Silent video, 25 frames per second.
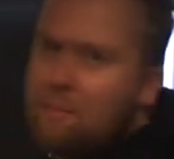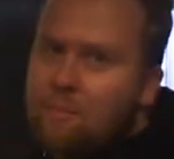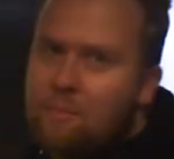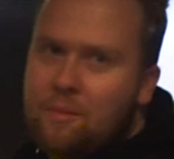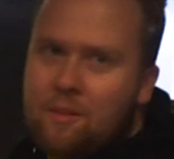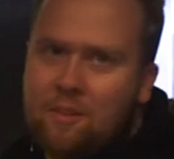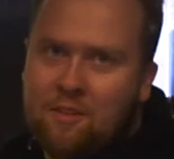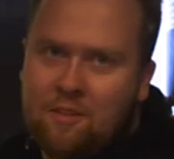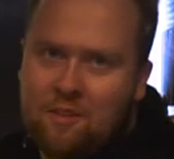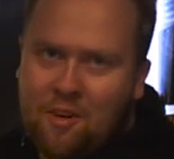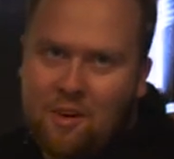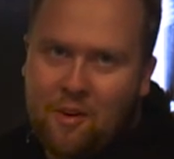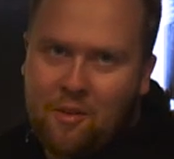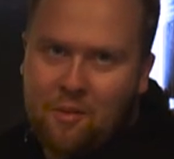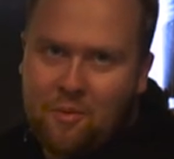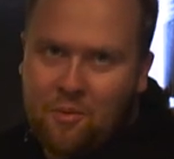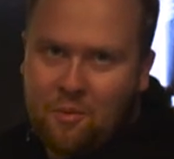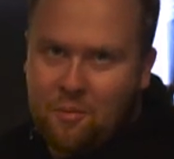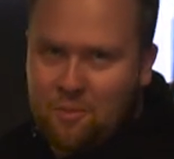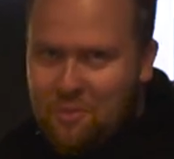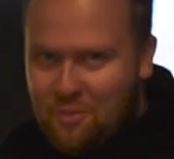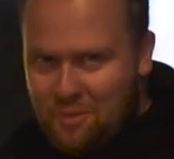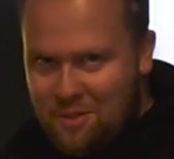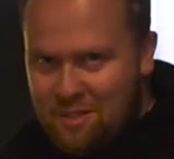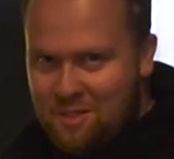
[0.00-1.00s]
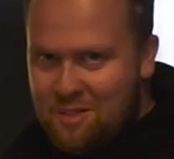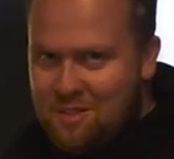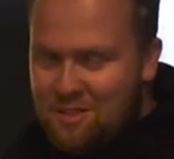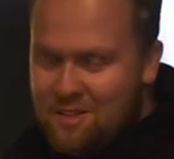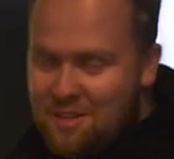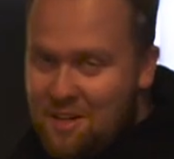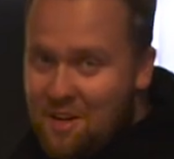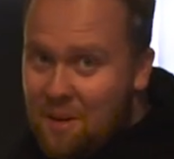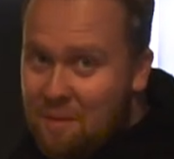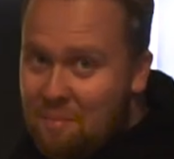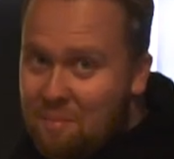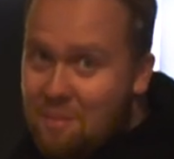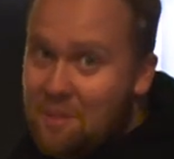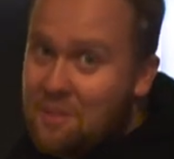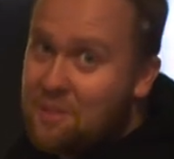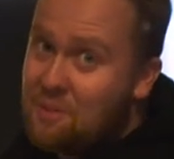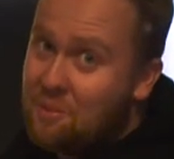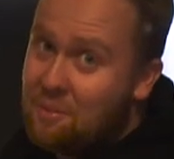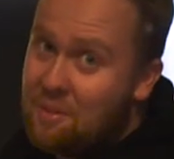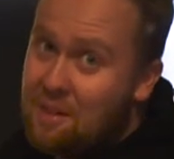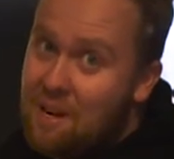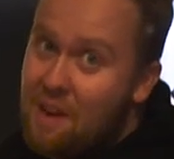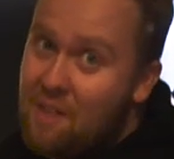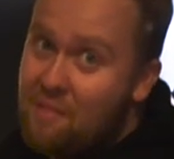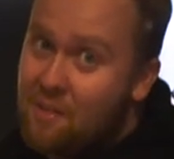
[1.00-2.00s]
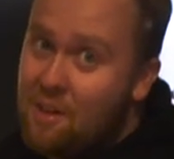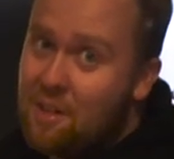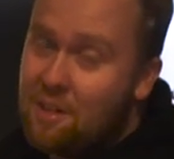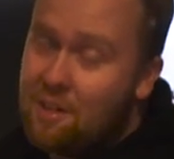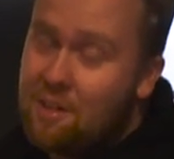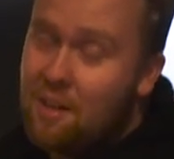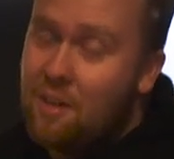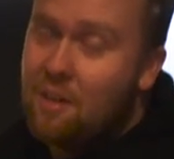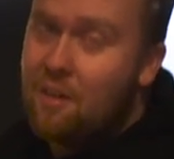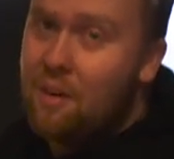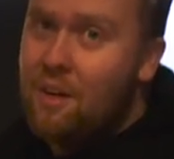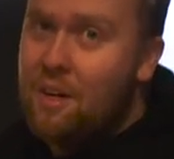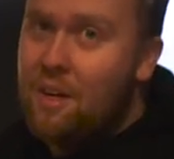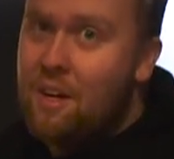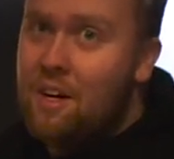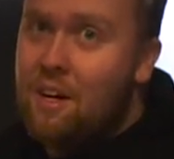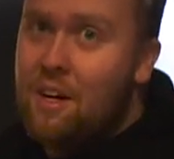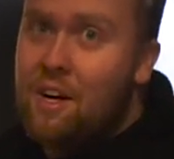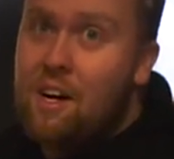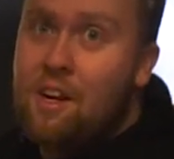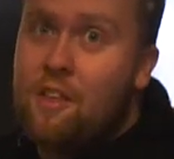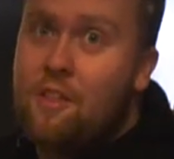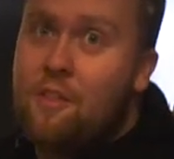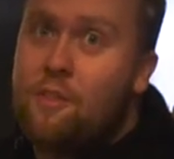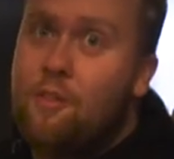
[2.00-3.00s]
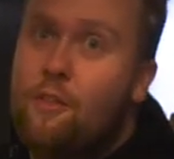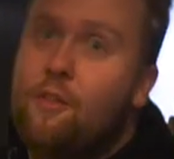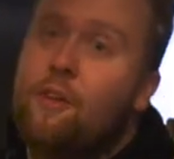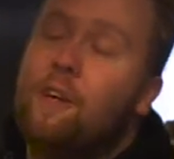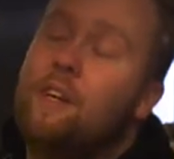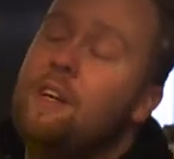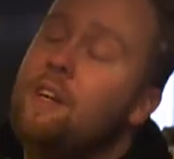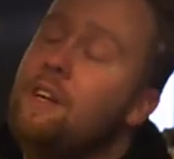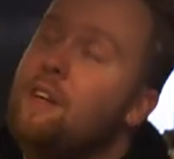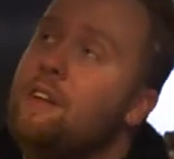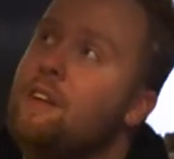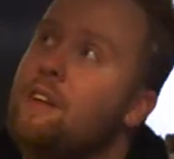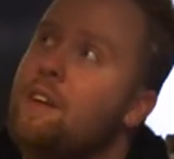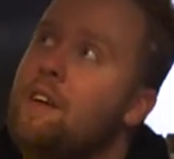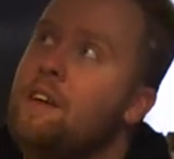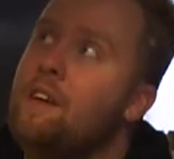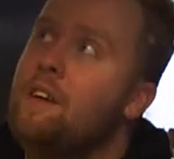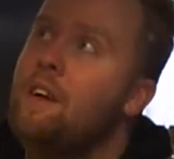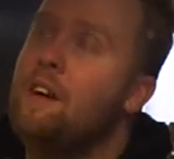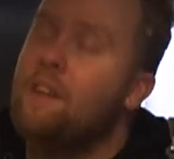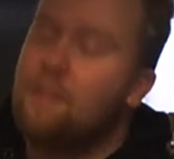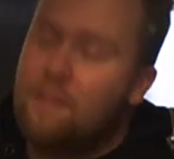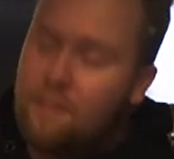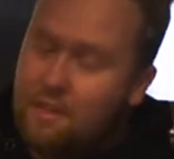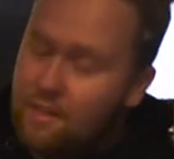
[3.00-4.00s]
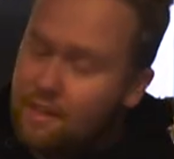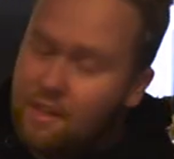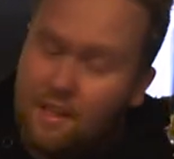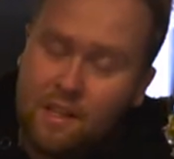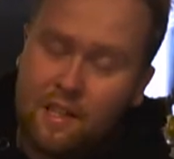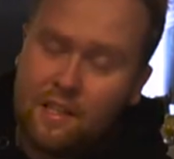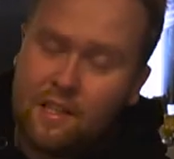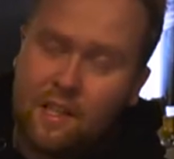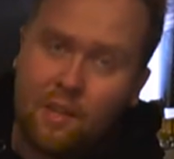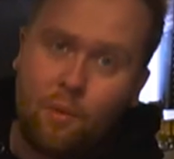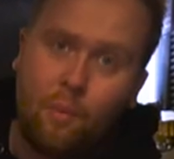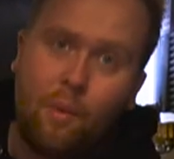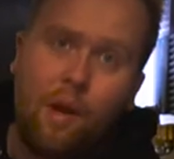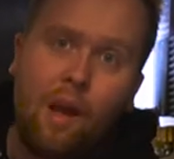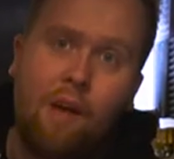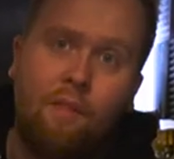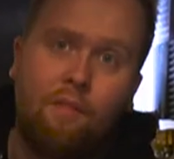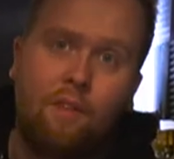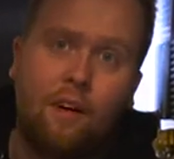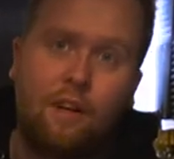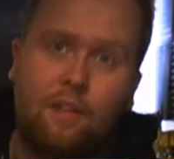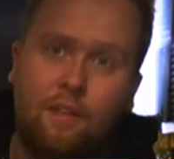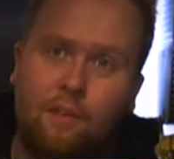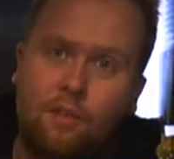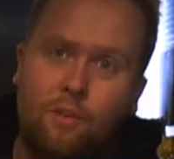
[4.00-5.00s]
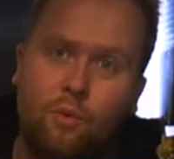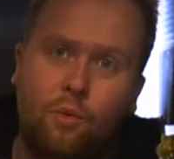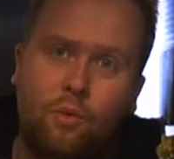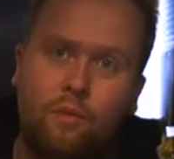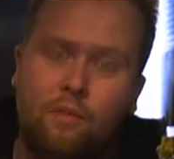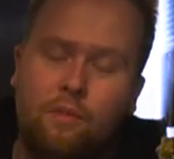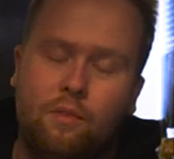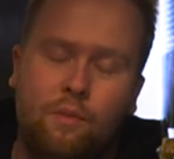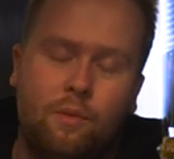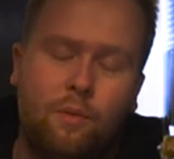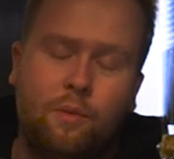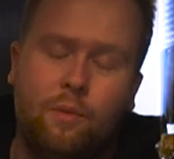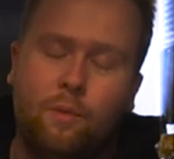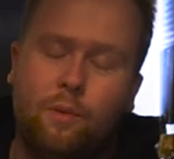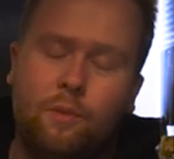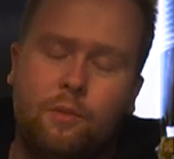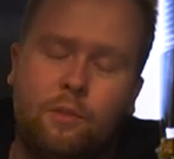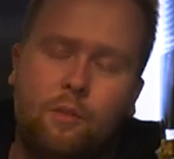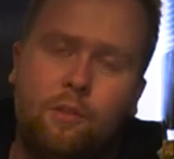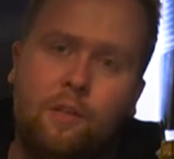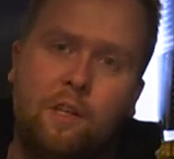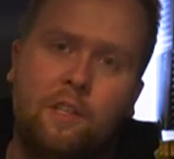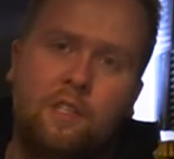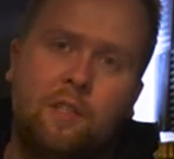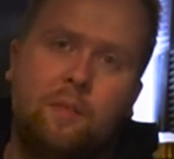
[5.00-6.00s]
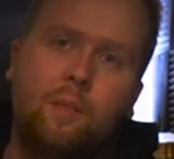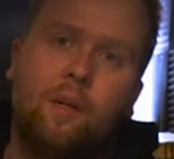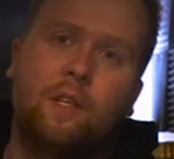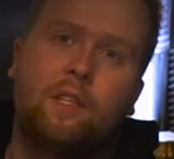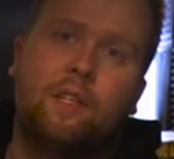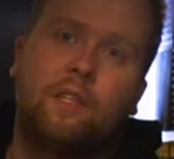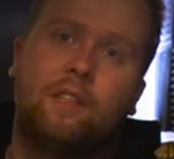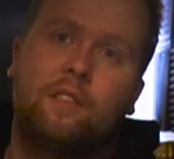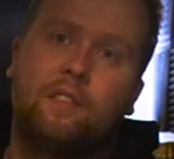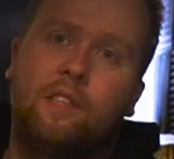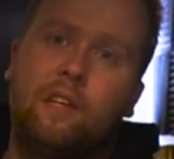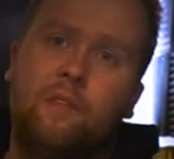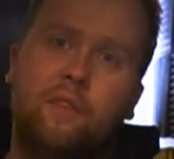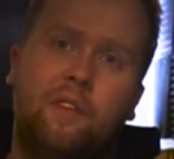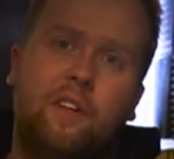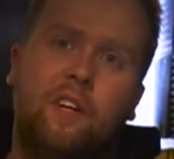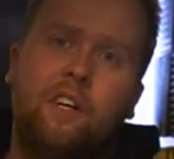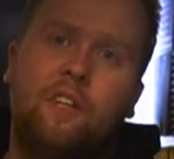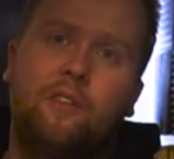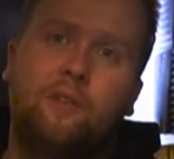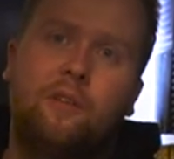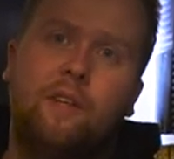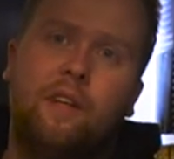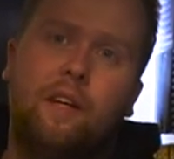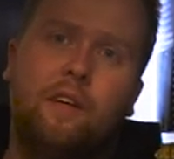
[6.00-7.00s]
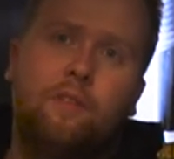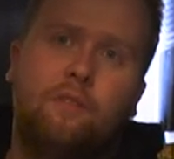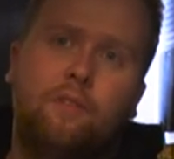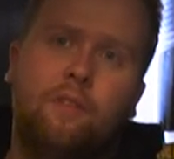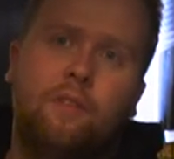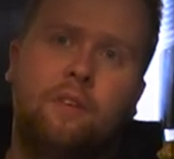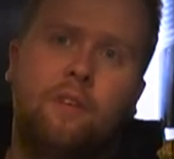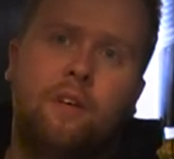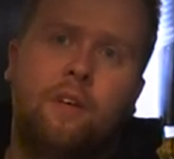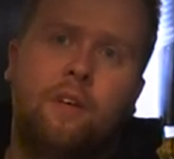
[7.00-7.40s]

up the entire room. You can see how much we have right now. I think that we have like, what do you think, Sebastian? 700 left?